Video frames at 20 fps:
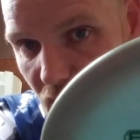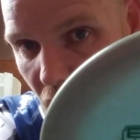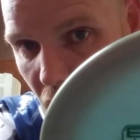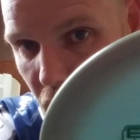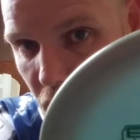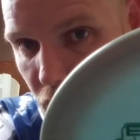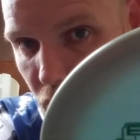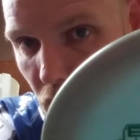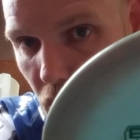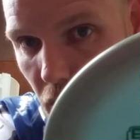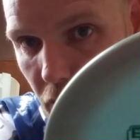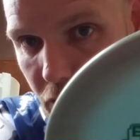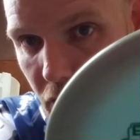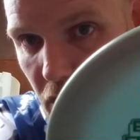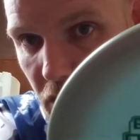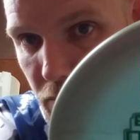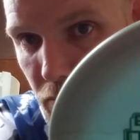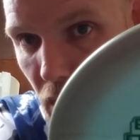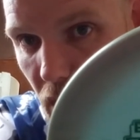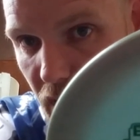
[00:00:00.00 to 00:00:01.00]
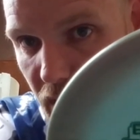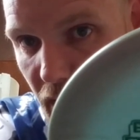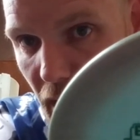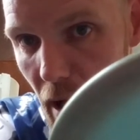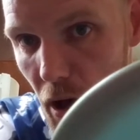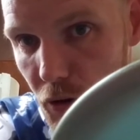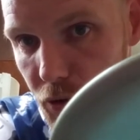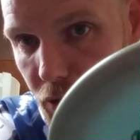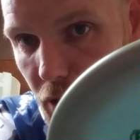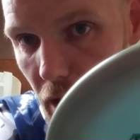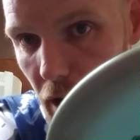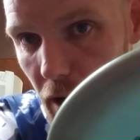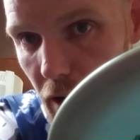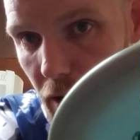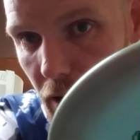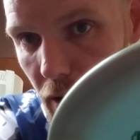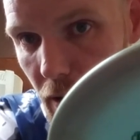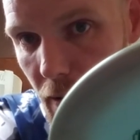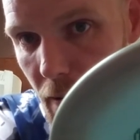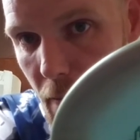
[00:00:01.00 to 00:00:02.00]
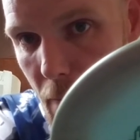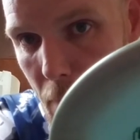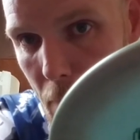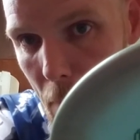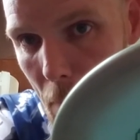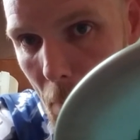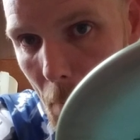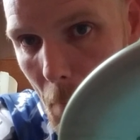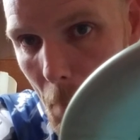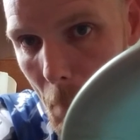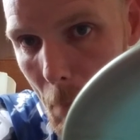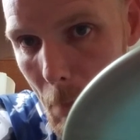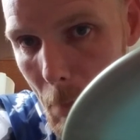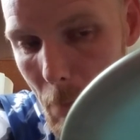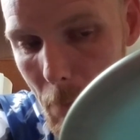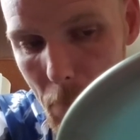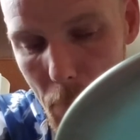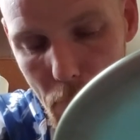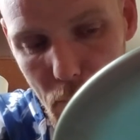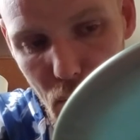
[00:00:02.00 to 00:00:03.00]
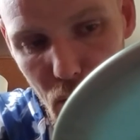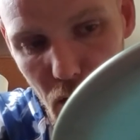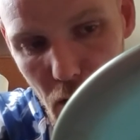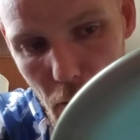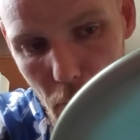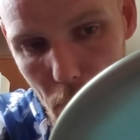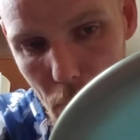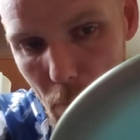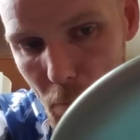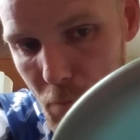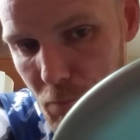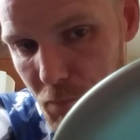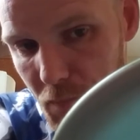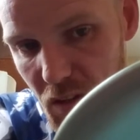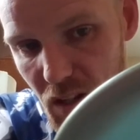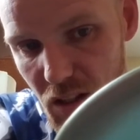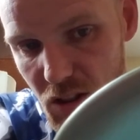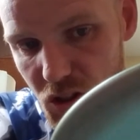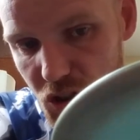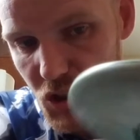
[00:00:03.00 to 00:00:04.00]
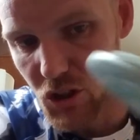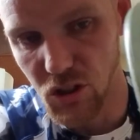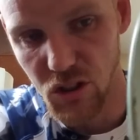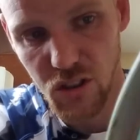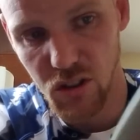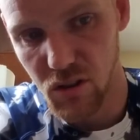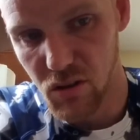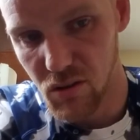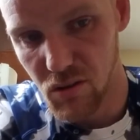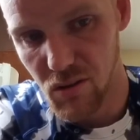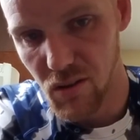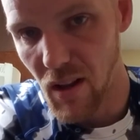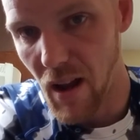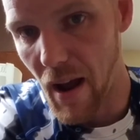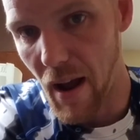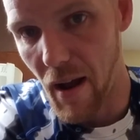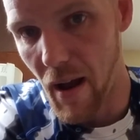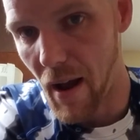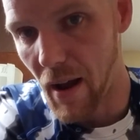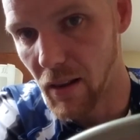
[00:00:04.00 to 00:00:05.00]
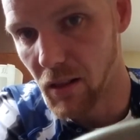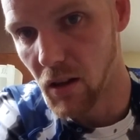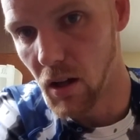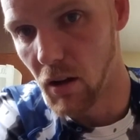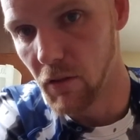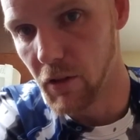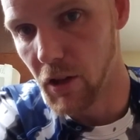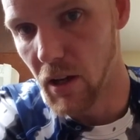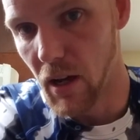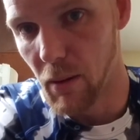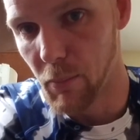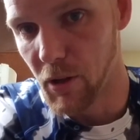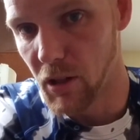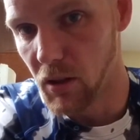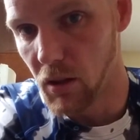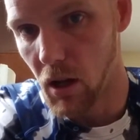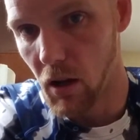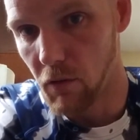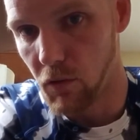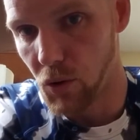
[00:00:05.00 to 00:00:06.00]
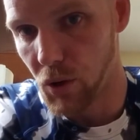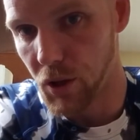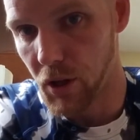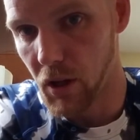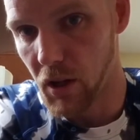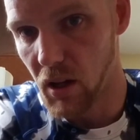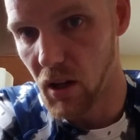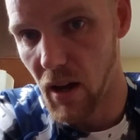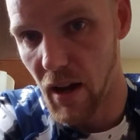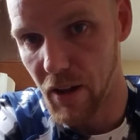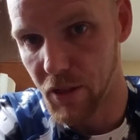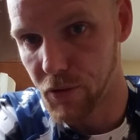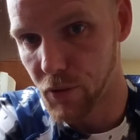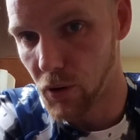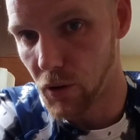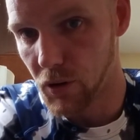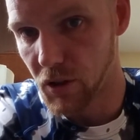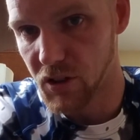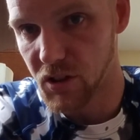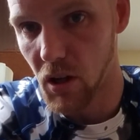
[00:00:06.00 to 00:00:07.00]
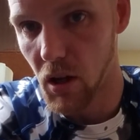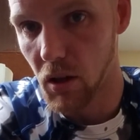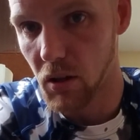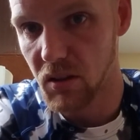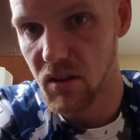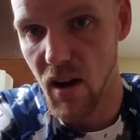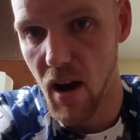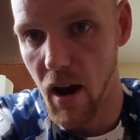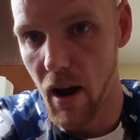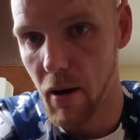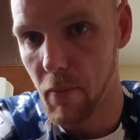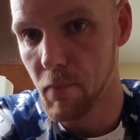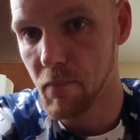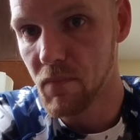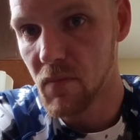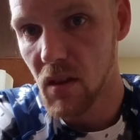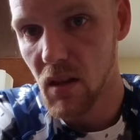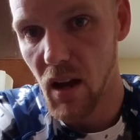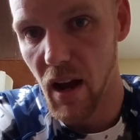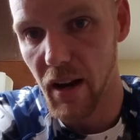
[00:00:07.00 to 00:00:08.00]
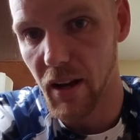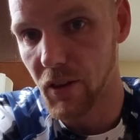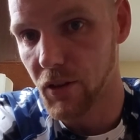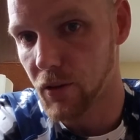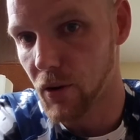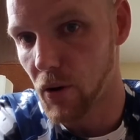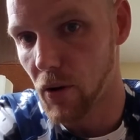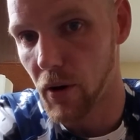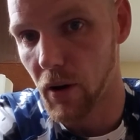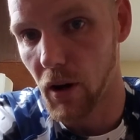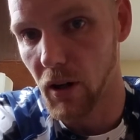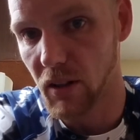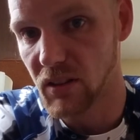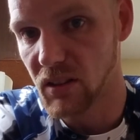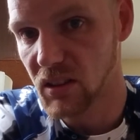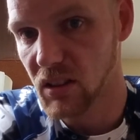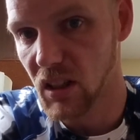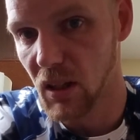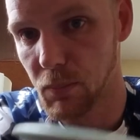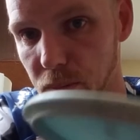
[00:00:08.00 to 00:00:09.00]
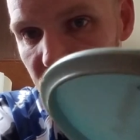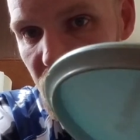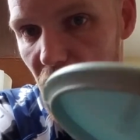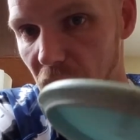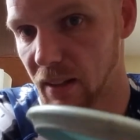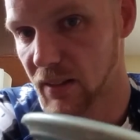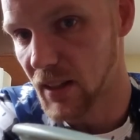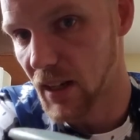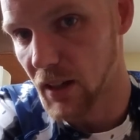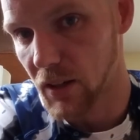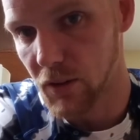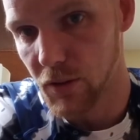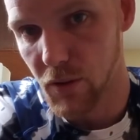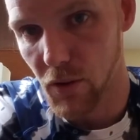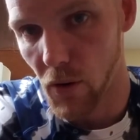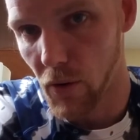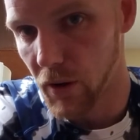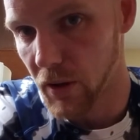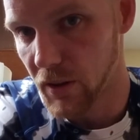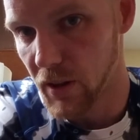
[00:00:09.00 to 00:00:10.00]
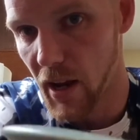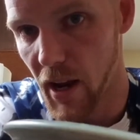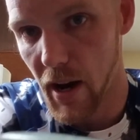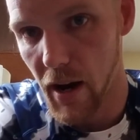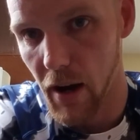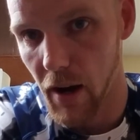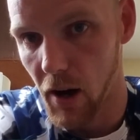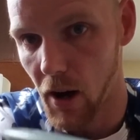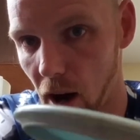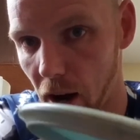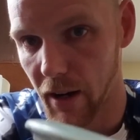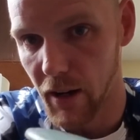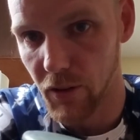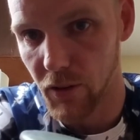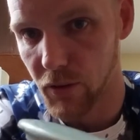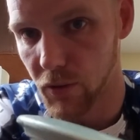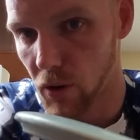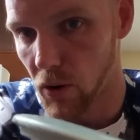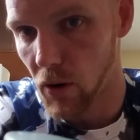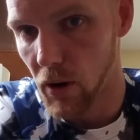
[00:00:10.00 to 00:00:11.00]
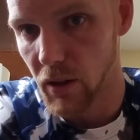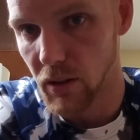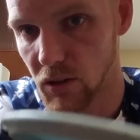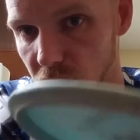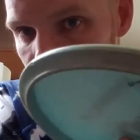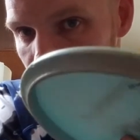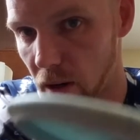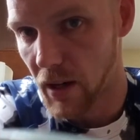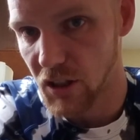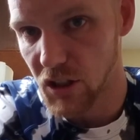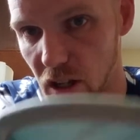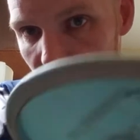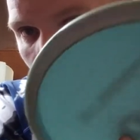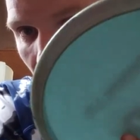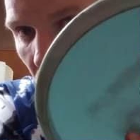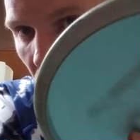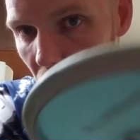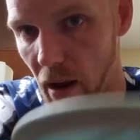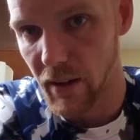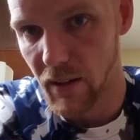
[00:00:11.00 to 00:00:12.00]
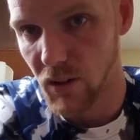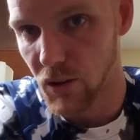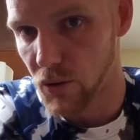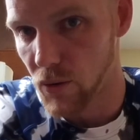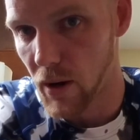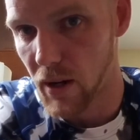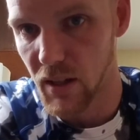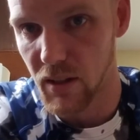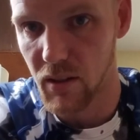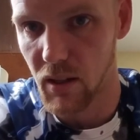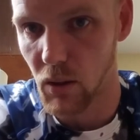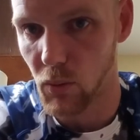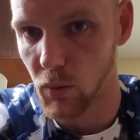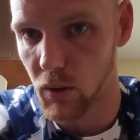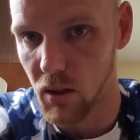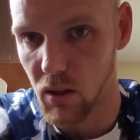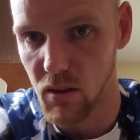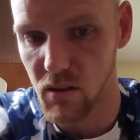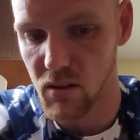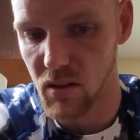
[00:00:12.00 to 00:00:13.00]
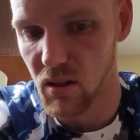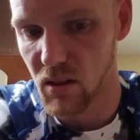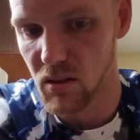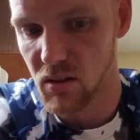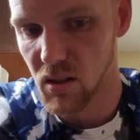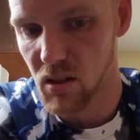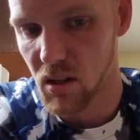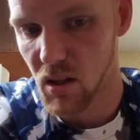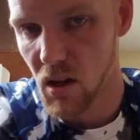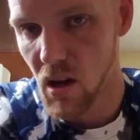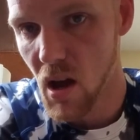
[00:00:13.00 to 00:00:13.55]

I don't know if there's many out there, but it's just, I love it. I'm in love with it. I throw this all the time. I can throw it on skip shots. I can throw it in the air. I can throw it, stretch it out. I can do anything with this disc.